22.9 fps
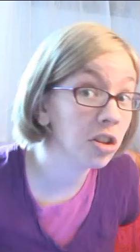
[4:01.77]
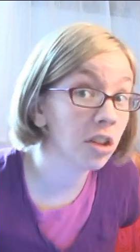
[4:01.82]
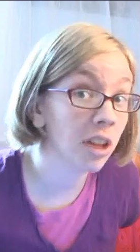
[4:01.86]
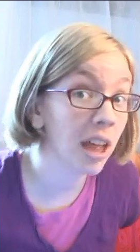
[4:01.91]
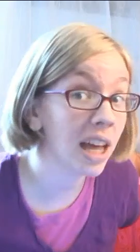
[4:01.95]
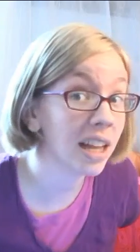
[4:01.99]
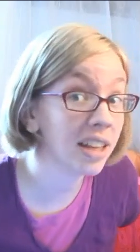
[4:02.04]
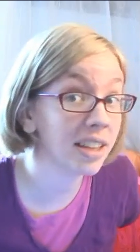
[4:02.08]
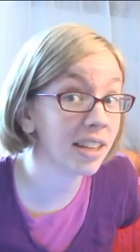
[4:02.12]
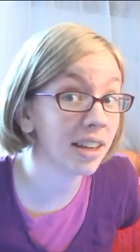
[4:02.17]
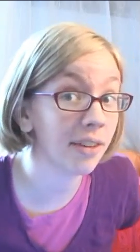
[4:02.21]
So
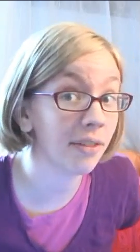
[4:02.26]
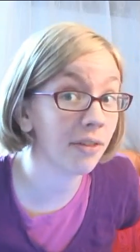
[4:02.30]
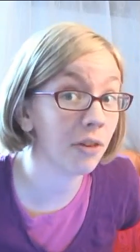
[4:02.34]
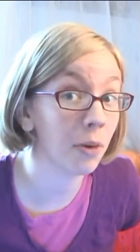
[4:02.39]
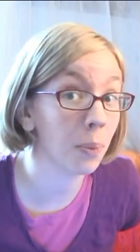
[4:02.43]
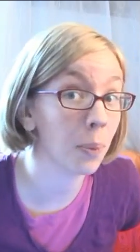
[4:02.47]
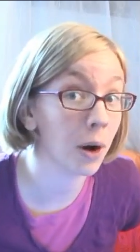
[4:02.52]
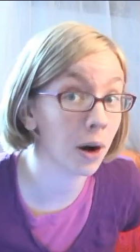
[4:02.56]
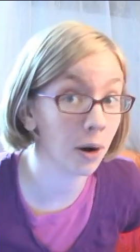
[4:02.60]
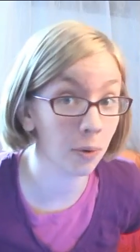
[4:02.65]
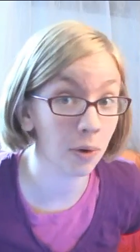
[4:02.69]
that's it
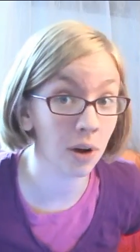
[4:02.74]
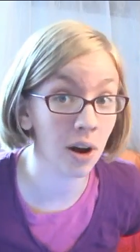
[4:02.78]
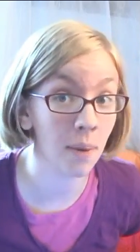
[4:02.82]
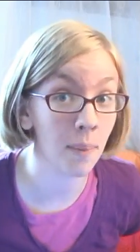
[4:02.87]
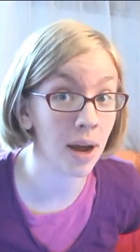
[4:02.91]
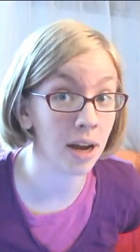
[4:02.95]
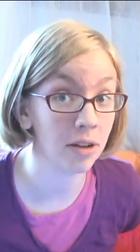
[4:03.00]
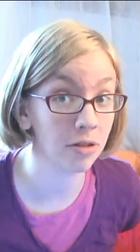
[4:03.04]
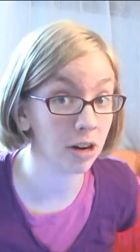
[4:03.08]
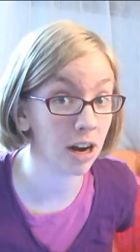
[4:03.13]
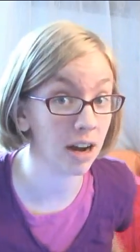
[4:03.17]
for part one of
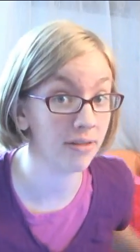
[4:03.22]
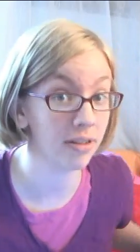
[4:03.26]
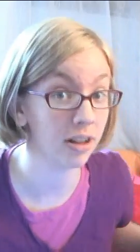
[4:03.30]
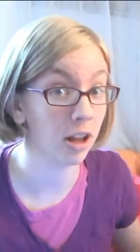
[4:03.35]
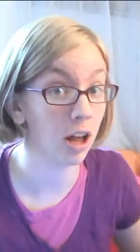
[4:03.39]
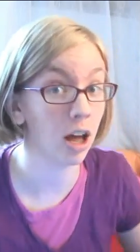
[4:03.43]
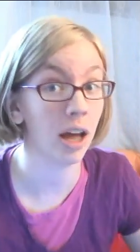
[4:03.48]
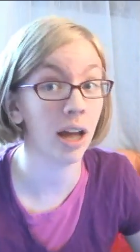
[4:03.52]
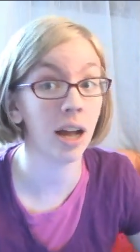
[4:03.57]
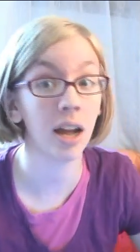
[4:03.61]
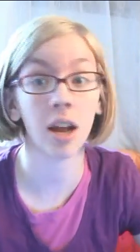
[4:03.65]
my
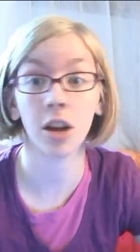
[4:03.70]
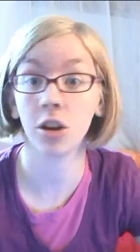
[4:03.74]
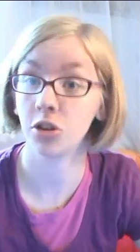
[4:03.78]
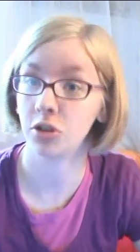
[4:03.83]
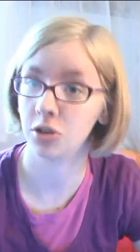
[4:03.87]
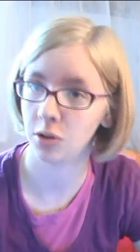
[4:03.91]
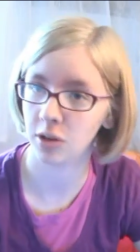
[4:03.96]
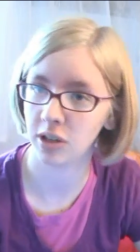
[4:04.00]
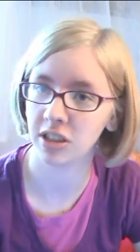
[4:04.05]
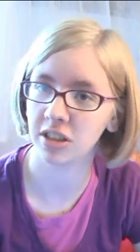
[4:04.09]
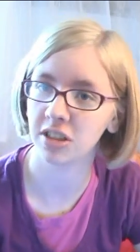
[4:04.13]
travelogue.
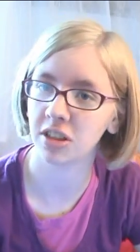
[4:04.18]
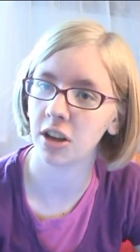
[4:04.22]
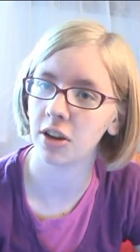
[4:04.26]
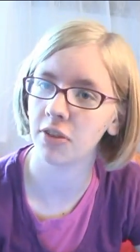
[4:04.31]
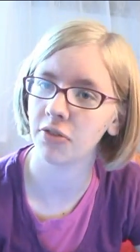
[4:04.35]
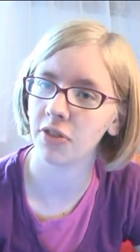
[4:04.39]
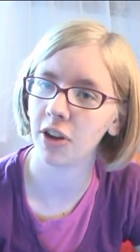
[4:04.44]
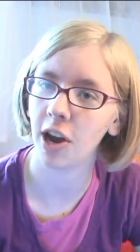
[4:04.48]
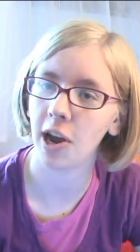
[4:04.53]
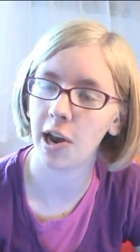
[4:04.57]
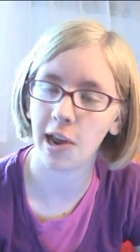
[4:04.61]
Join us
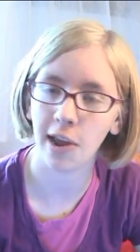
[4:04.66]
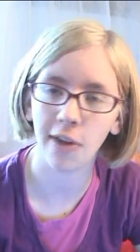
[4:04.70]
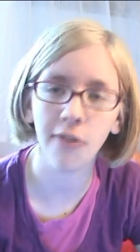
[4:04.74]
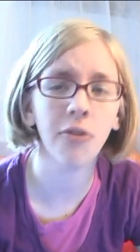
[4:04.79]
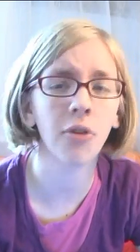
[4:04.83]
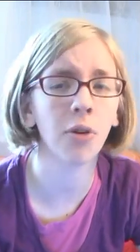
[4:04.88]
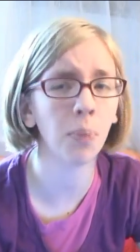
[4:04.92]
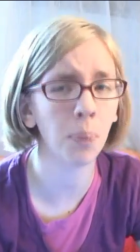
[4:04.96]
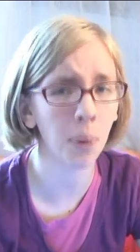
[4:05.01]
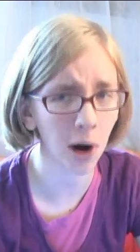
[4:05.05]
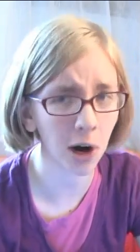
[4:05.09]
on Friday
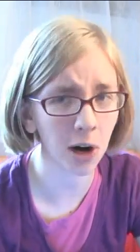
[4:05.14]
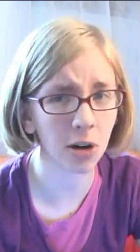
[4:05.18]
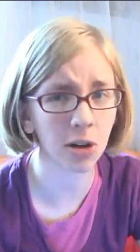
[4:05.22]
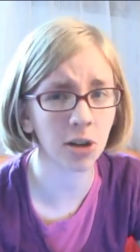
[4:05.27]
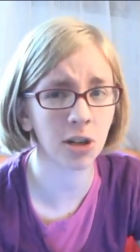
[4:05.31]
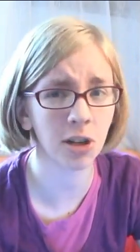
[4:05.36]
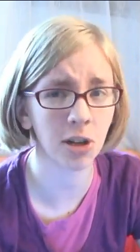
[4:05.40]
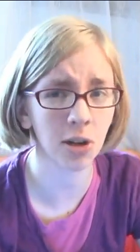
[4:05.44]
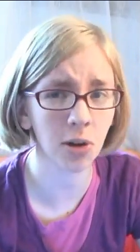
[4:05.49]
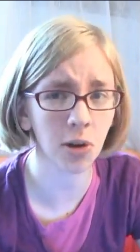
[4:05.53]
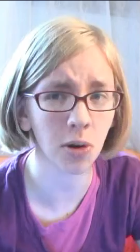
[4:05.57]
for
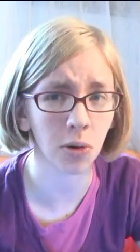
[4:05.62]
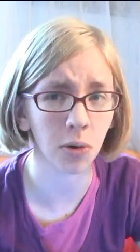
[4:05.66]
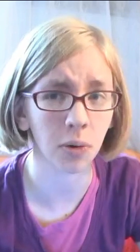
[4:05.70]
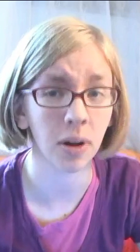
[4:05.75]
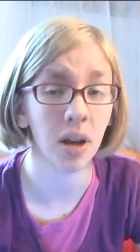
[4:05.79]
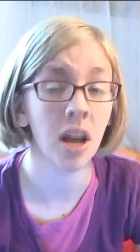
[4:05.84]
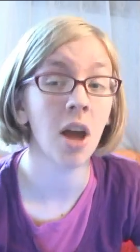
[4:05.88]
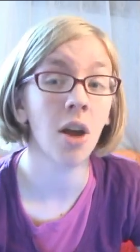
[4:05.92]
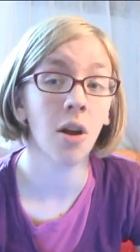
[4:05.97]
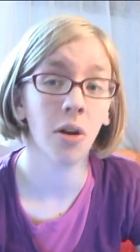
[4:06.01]
part two.